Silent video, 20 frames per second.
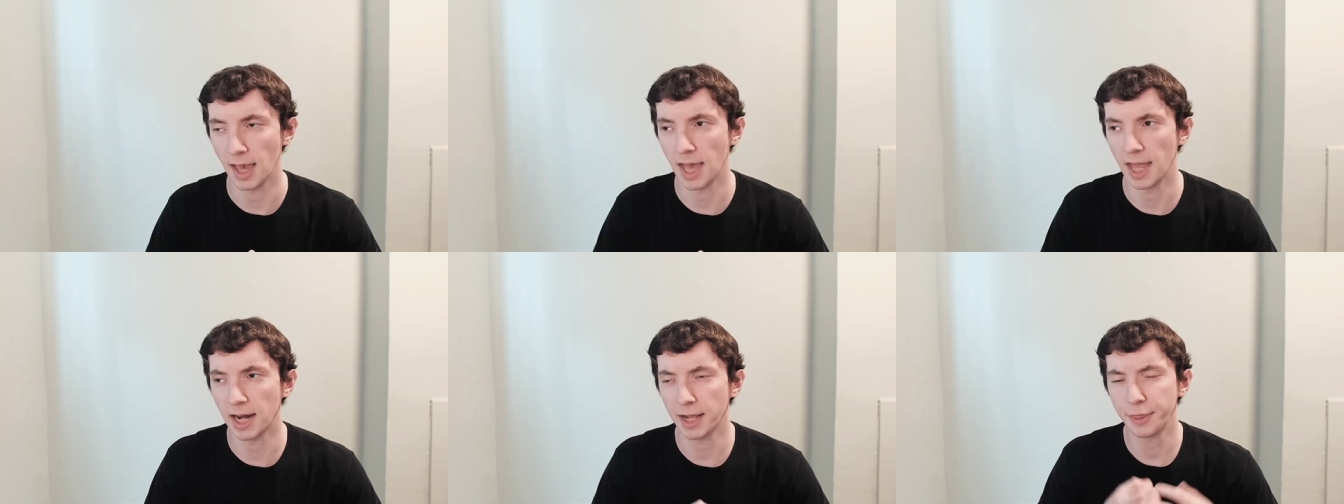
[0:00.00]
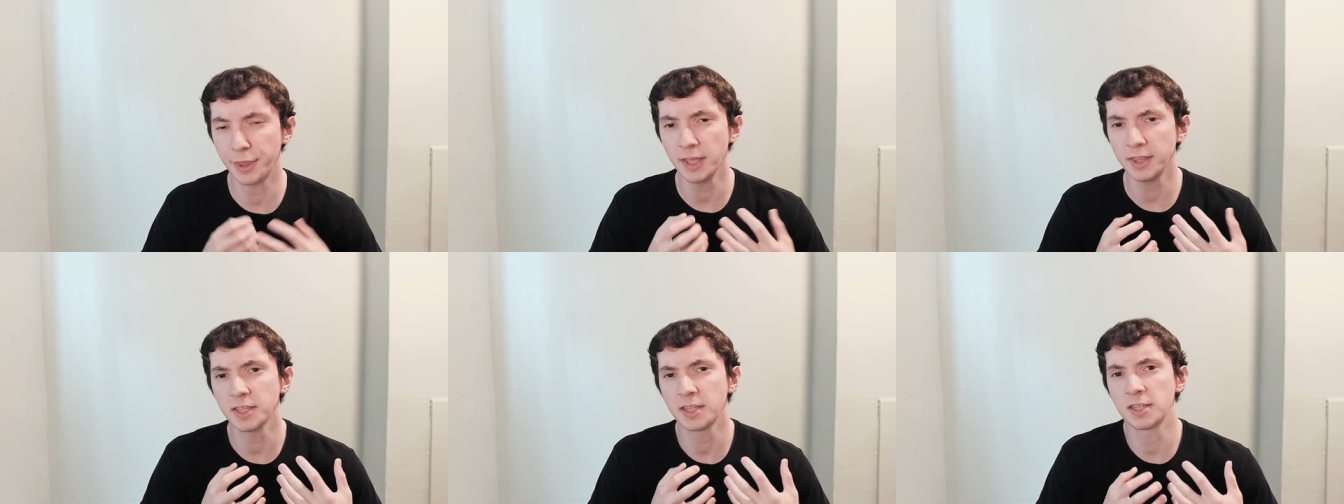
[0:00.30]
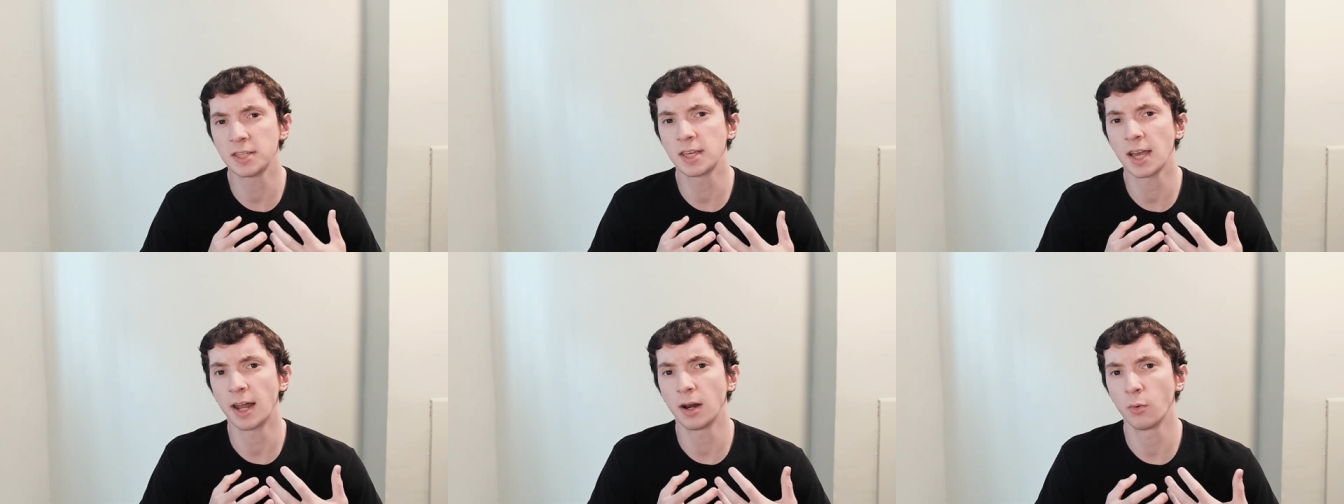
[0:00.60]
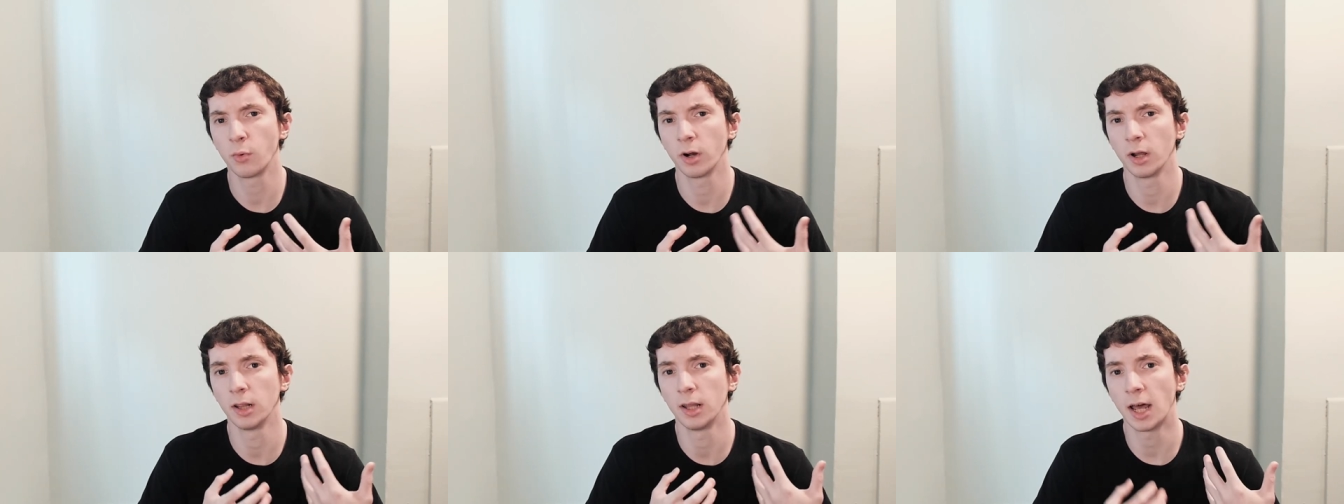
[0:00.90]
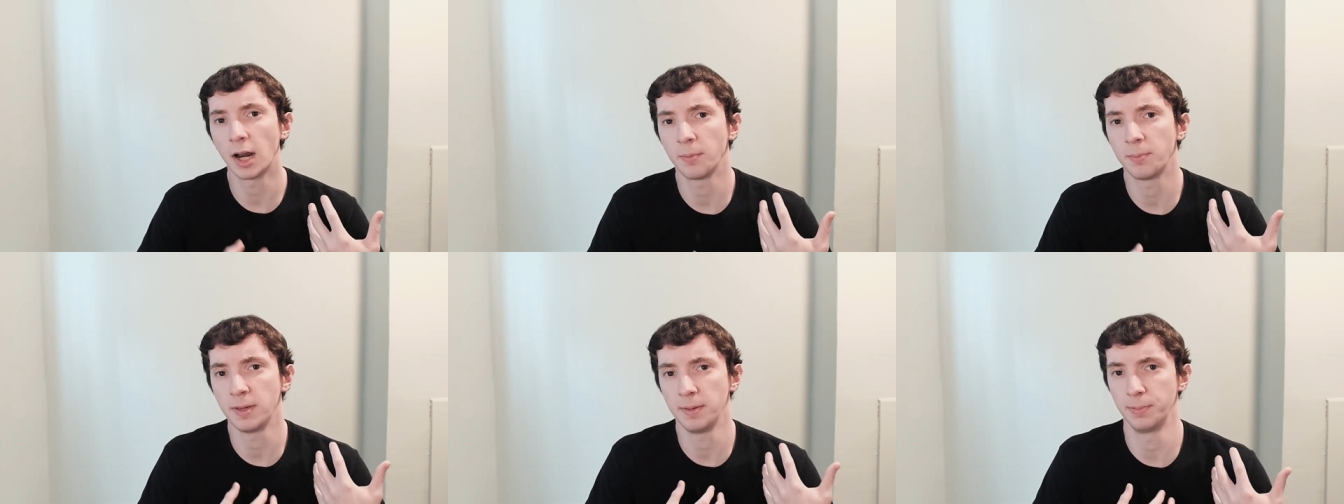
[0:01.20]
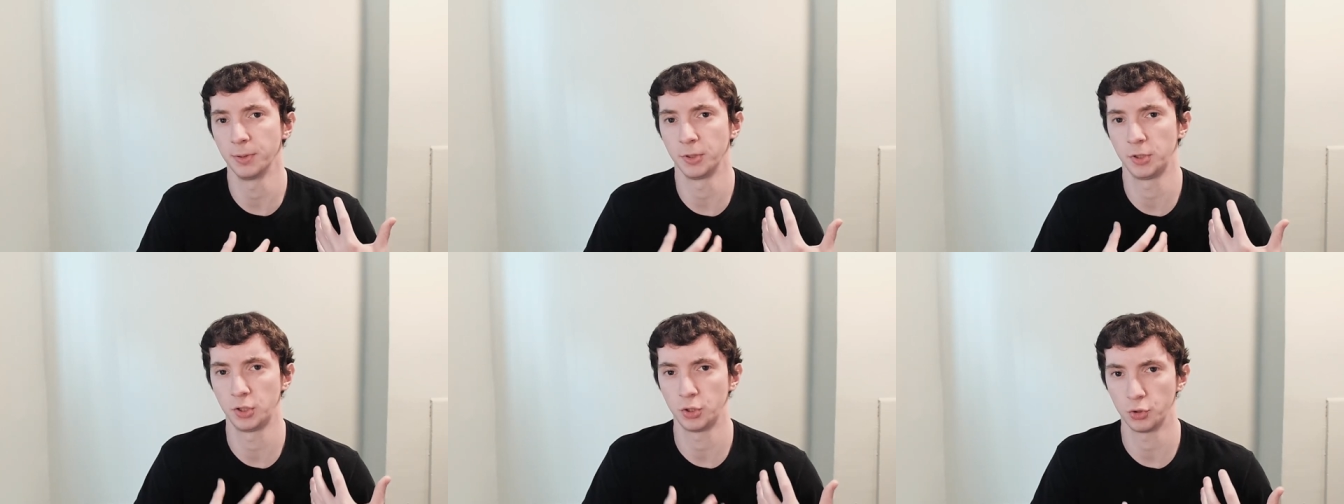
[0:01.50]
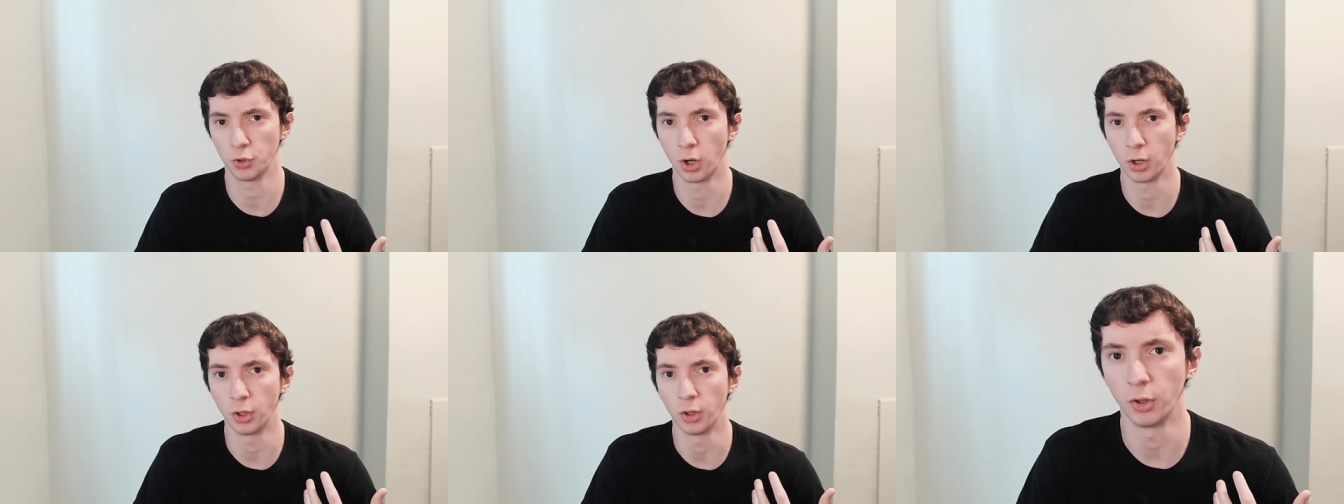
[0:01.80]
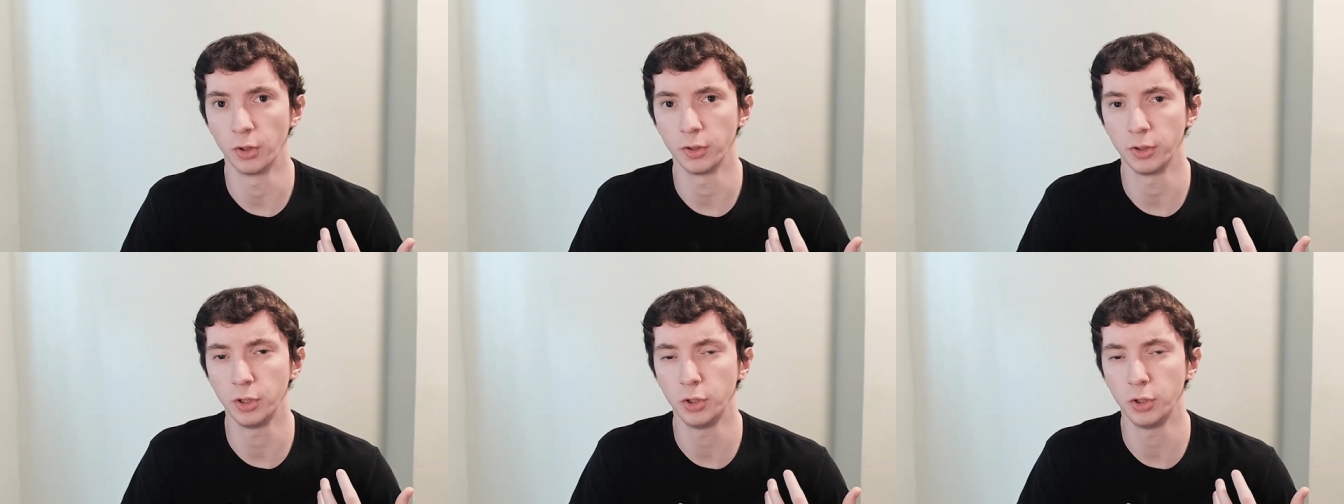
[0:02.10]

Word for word: And I think this is kind of where a lot of people struggle.